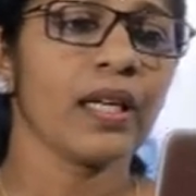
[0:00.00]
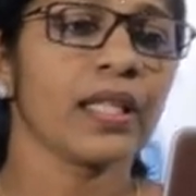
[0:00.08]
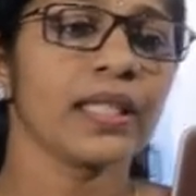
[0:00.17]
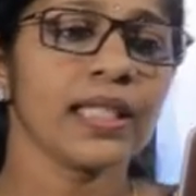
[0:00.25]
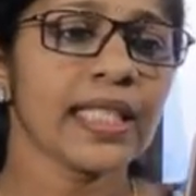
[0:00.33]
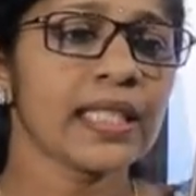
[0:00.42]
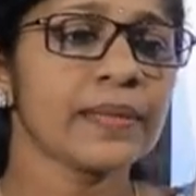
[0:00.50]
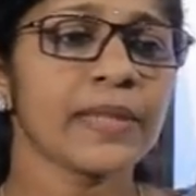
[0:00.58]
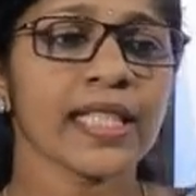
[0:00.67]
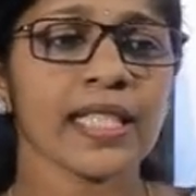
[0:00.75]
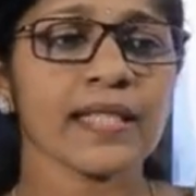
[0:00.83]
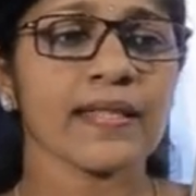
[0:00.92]

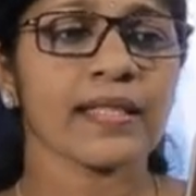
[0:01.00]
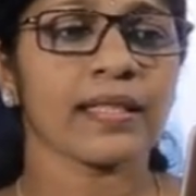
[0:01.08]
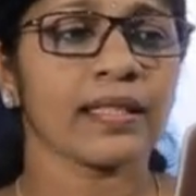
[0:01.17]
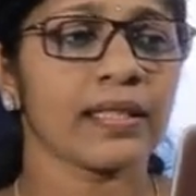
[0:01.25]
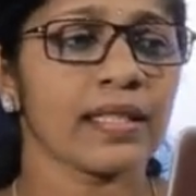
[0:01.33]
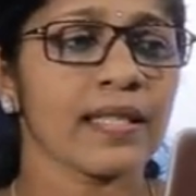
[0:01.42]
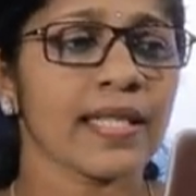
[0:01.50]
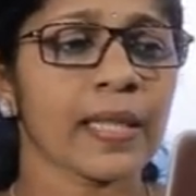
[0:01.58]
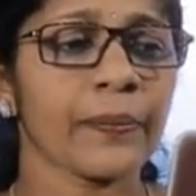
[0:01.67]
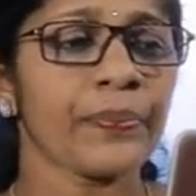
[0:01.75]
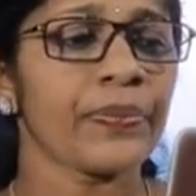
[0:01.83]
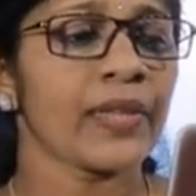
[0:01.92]
there are
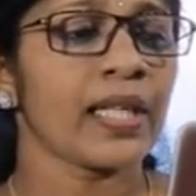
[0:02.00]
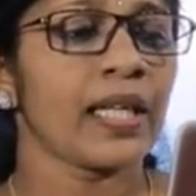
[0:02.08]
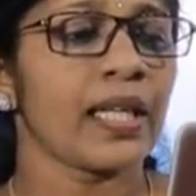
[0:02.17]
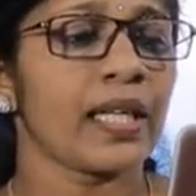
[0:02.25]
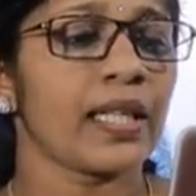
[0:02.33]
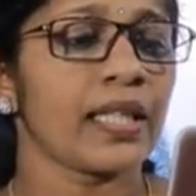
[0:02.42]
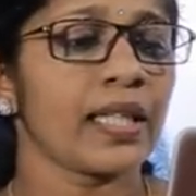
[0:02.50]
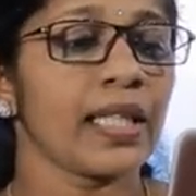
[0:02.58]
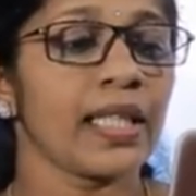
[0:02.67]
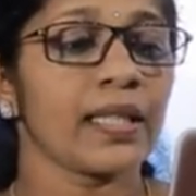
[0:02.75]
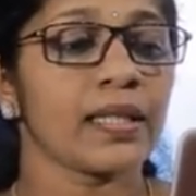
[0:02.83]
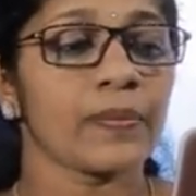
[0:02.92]
some
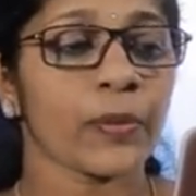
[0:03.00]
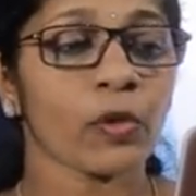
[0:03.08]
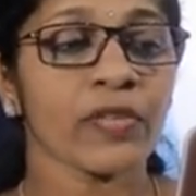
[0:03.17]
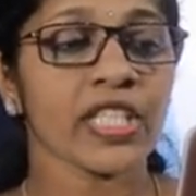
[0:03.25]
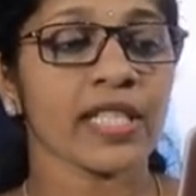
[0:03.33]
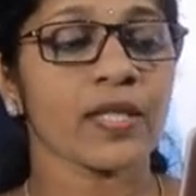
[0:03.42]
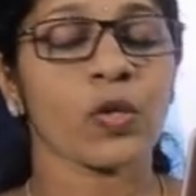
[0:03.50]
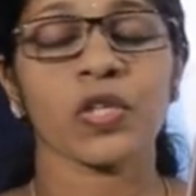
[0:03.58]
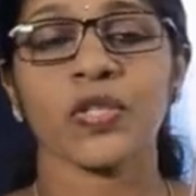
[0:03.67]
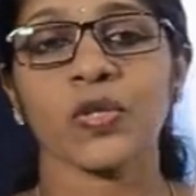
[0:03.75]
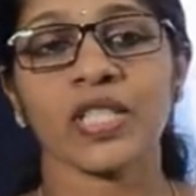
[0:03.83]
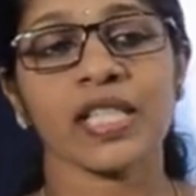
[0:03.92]
provisions,
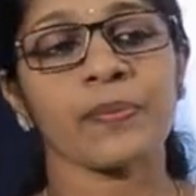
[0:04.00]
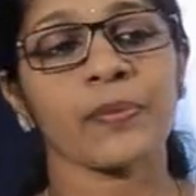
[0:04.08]
constitutional